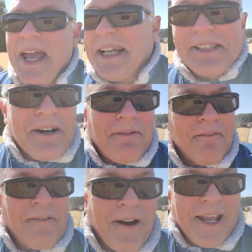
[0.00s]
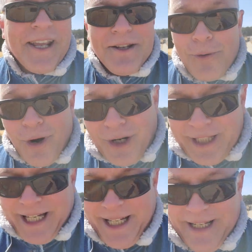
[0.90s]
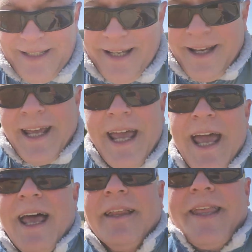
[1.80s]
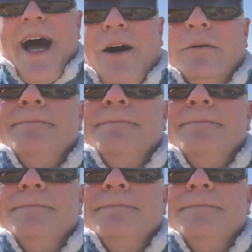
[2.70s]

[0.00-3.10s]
It's not for free. You're earning it. Now,